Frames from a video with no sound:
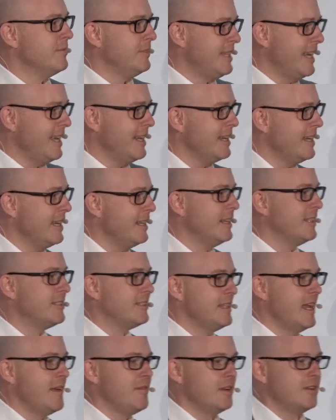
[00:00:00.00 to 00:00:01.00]
data in its
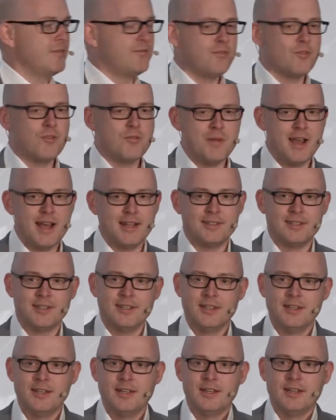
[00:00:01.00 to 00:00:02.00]
native format.
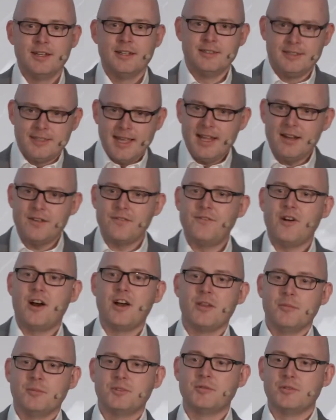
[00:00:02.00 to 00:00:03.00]
Data
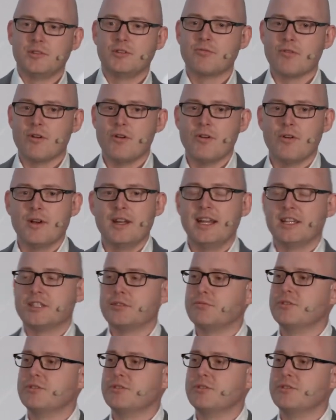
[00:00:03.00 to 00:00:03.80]
volumes would grow, and as a